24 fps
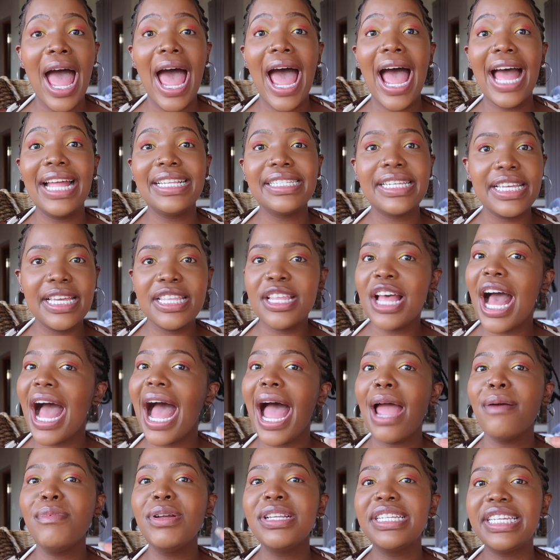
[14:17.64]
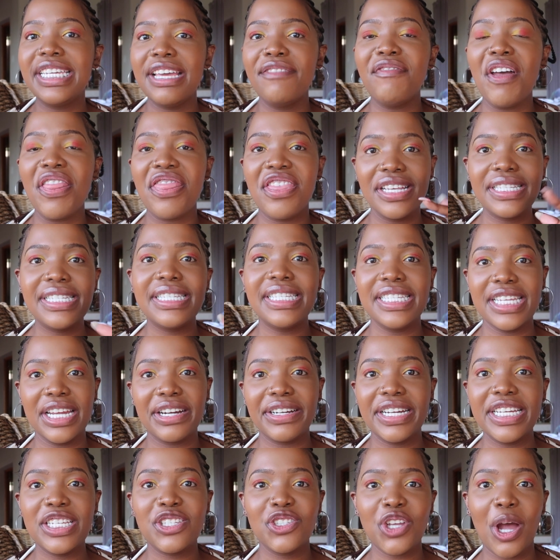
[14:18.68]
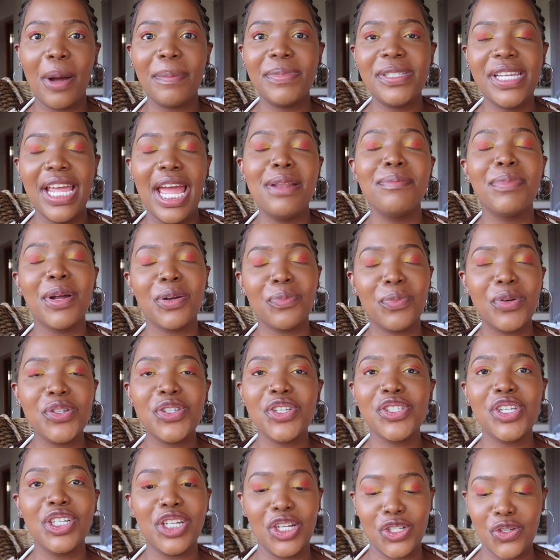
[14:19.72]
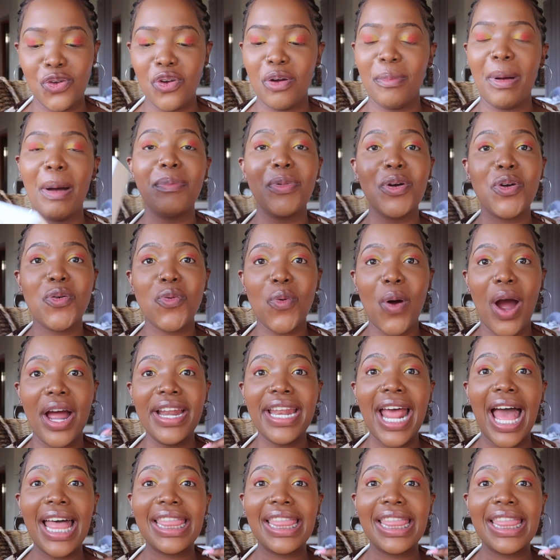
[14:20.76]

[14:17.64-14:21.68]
and I would give this series top 10, but we're just going to talk about book 1,